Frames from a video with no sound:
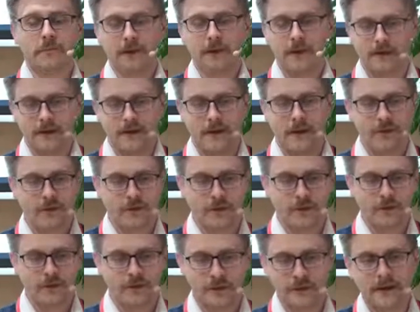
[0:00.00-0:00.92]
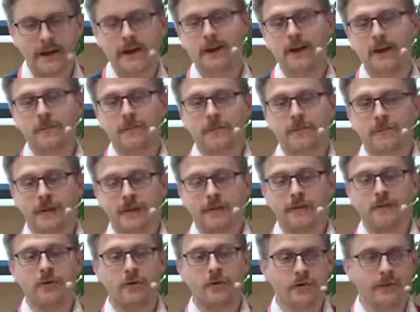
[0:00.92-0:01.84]
because I don't think I am
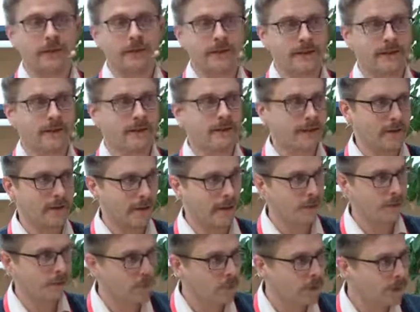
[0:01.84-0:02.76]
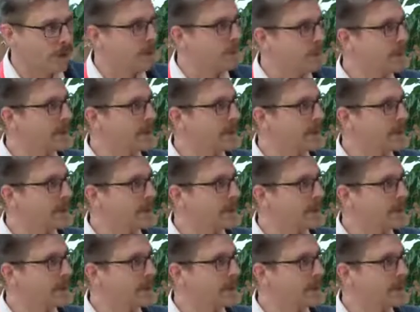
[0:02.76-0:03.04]
that good at it as well.